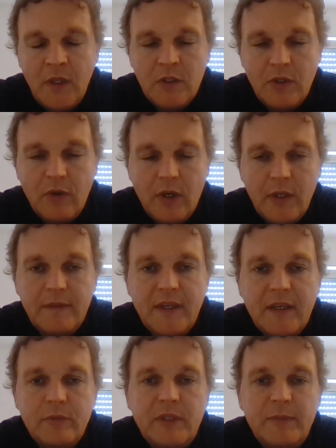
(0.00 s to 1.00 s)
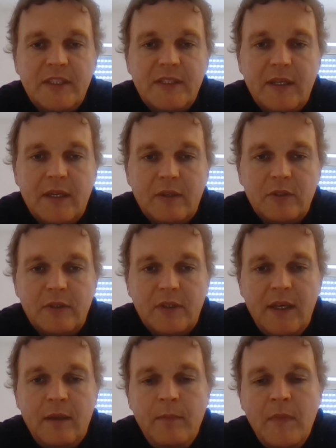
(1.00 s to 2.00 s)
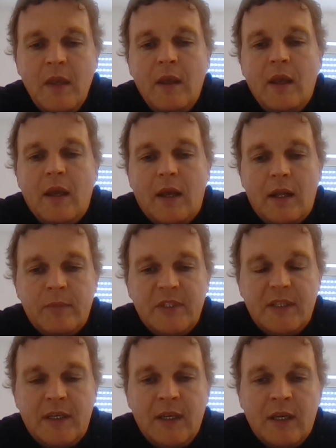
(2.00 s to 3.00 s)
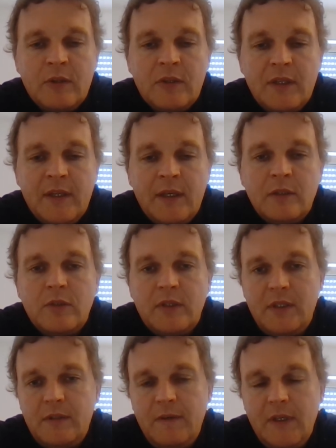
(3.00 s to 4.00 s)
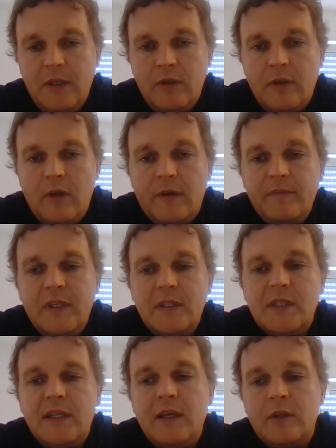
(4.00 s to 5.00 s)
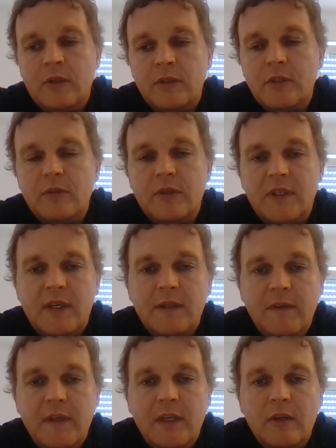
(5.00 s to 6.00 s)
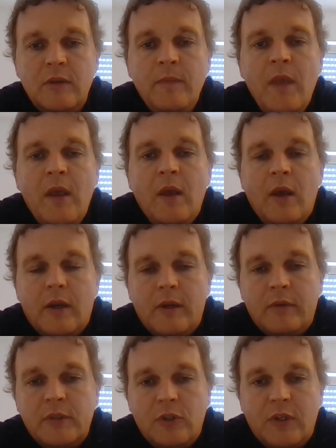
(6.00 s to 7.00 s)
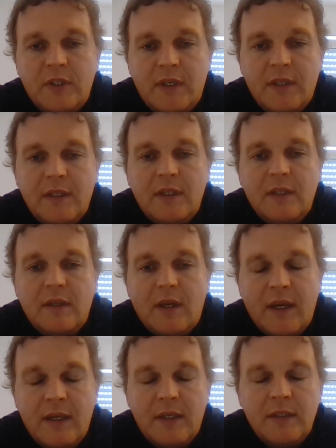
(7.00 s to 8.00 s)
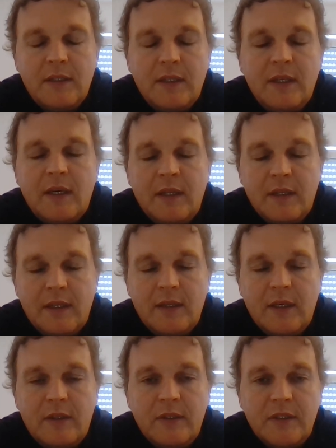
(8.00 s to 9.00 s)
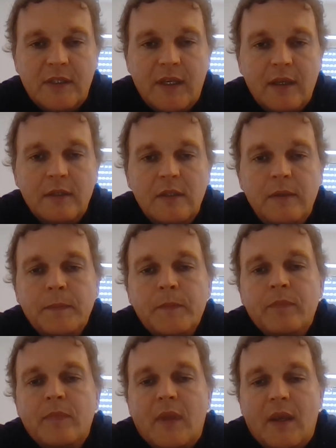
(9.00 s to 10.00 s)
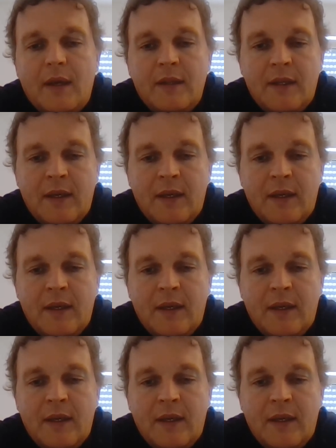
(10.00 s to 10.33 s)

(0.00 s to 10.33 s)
So all of that will be sent out today. I'll be sending out the link to this video, obviously, and also to another video on our church identity. I'll get there in a second. And